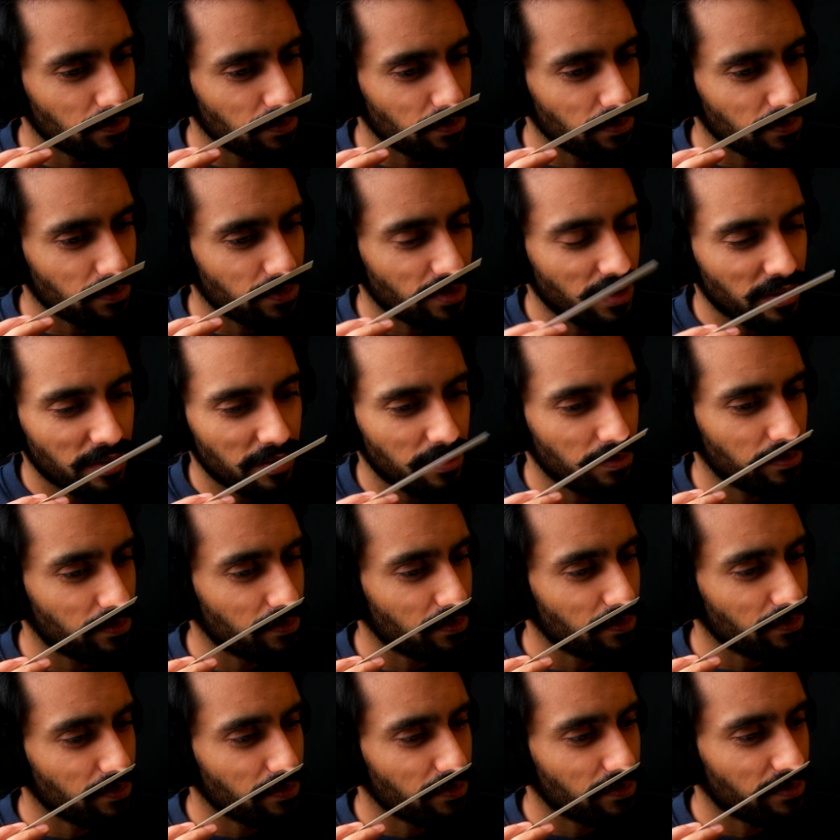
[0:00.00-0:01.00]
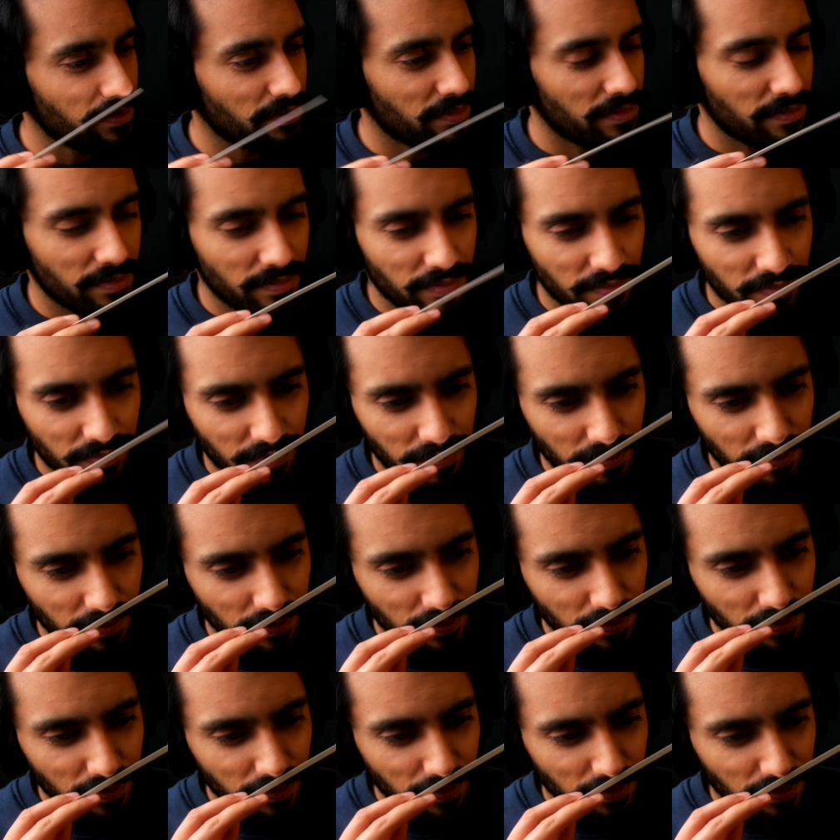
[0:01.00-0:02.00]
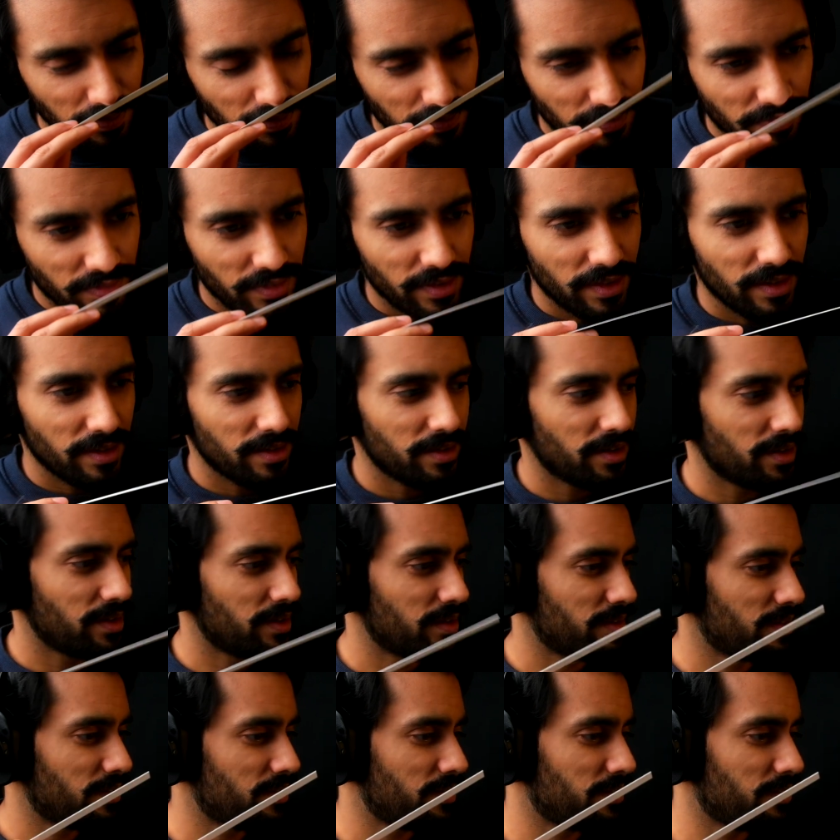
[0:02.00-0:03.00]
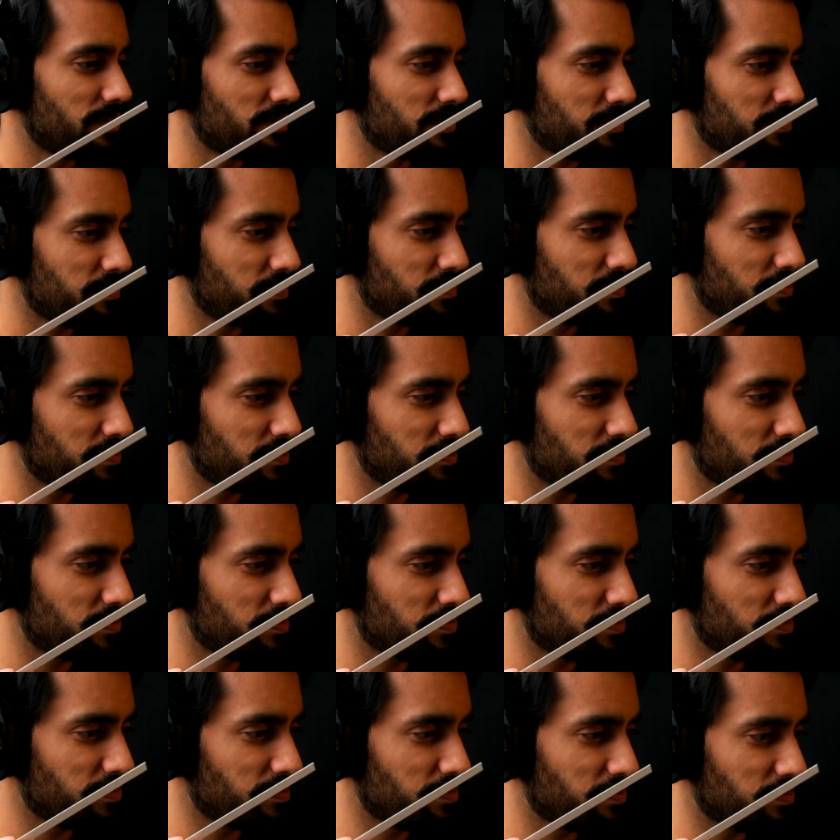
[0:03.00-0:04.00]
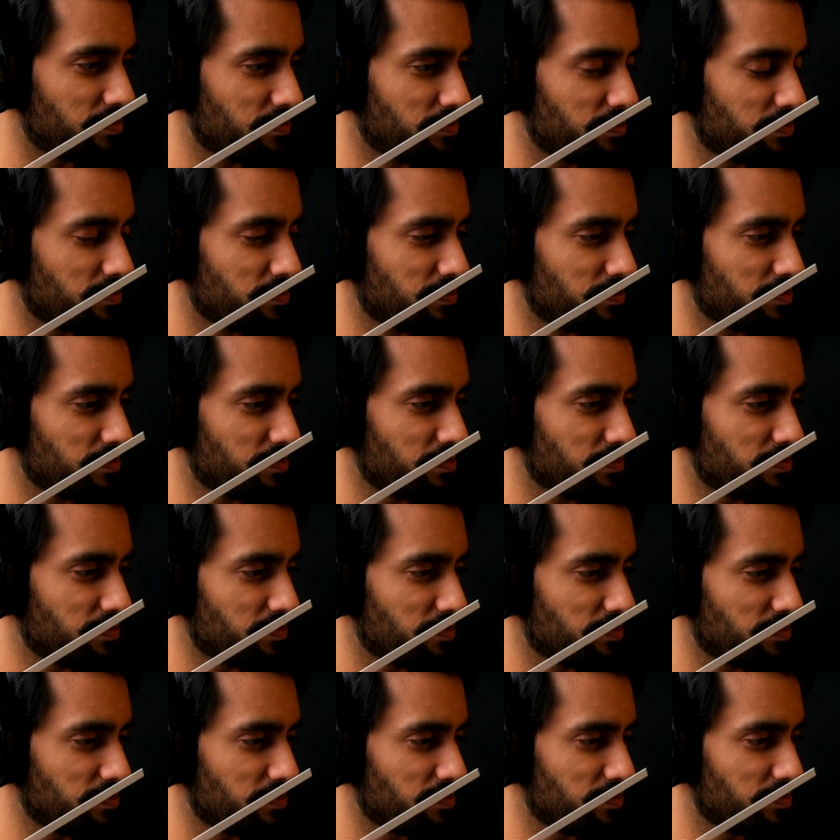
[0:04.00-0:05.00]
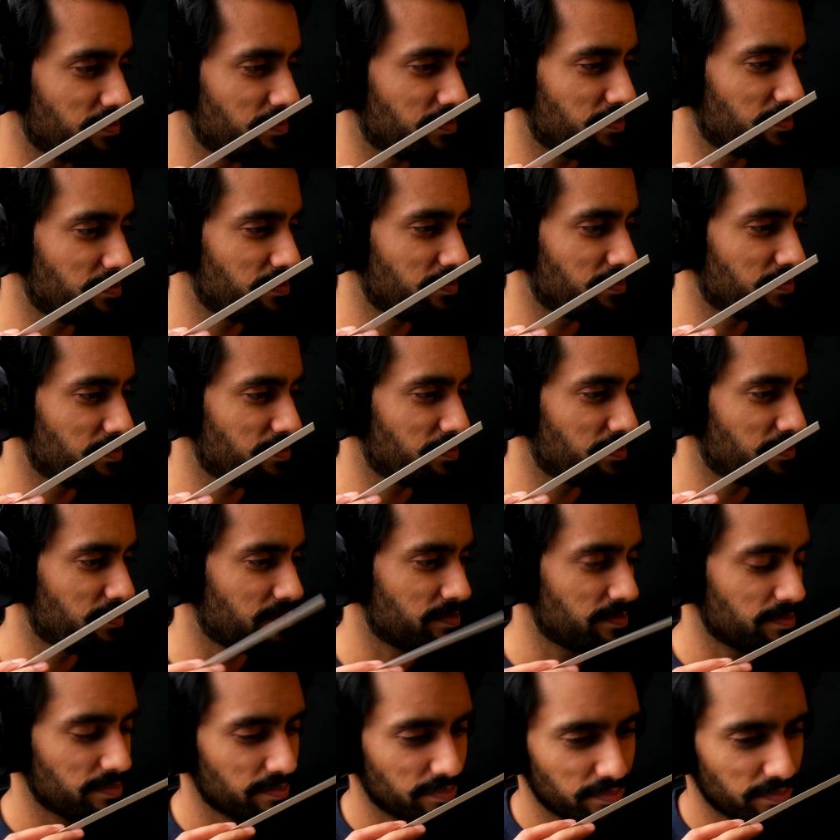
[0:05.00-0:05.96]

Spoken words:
Nobody speaks.